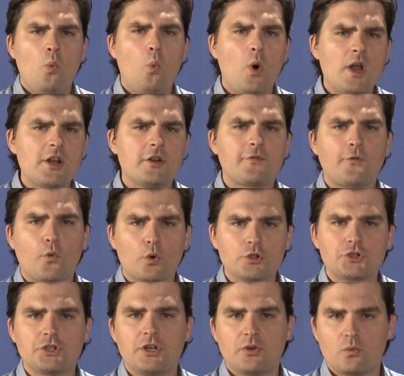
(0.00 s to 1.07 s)
One
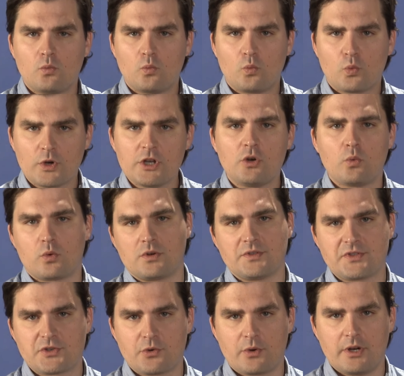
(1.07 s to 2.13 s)
unfortunate
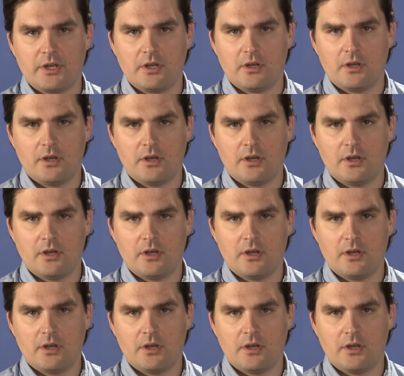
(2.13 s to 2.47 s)
real-world story